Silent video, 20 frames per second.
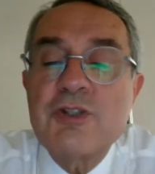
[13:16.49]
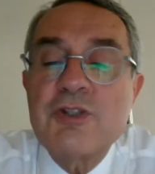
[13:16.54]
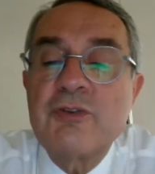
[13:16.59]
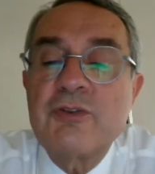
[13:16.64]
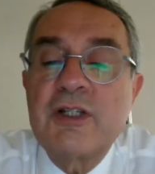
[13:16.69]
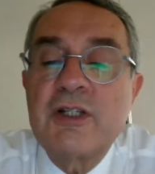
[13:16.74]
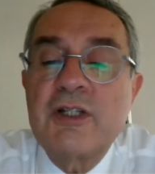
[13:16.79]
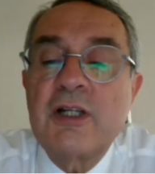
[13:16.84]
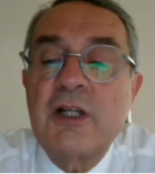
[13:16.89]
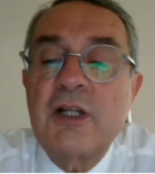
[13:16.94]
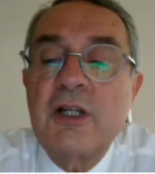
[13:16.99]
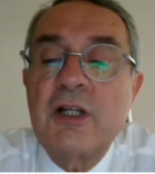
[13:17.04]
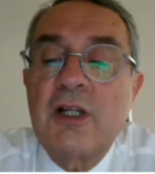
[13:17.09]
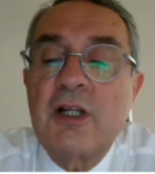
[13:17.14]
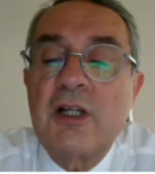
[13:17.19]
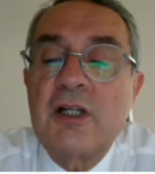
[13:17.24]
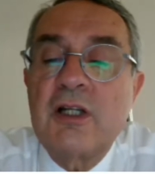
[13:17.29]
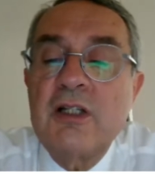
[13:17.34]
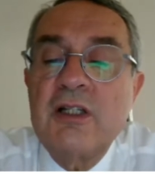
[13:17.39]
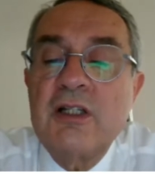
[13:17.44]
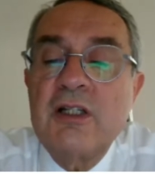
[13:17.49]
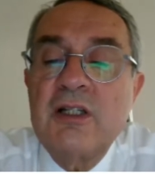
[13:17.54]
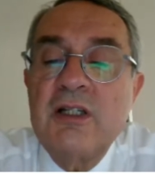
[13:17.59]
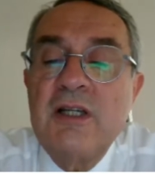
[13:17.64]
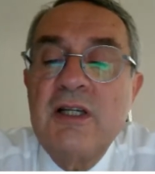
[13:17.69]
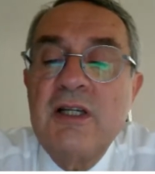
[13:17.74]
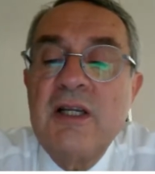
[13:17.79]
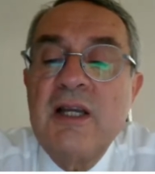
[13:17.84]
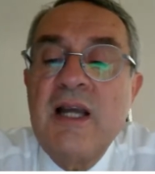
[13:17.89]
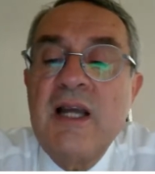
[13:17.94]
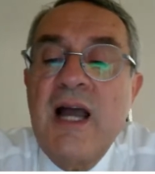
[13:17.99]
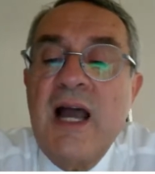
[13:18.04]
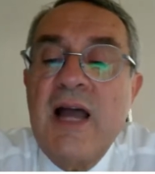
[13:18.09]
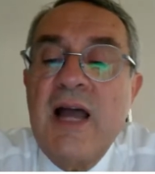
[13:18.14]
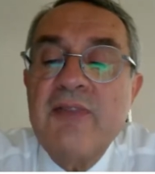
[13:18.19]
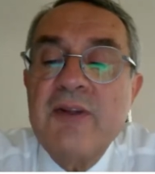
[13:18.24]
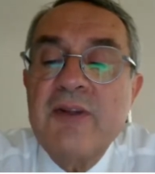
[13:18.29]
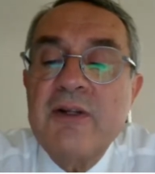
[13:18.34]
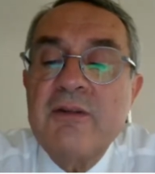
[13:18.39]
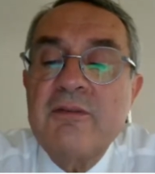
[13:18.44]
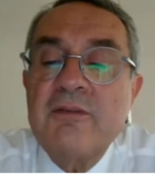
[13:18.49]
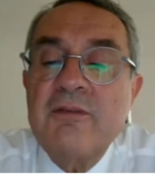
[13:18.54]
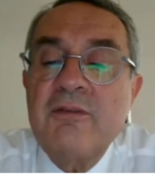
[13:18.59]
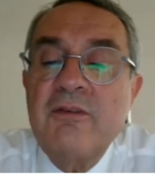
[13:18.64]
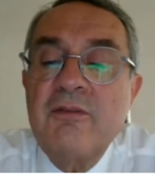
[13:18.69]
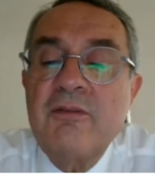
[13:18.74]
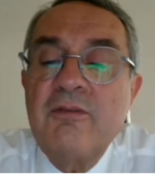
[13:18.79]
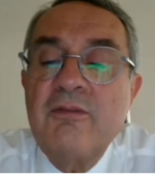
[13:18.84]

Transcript: 2 hours of clot under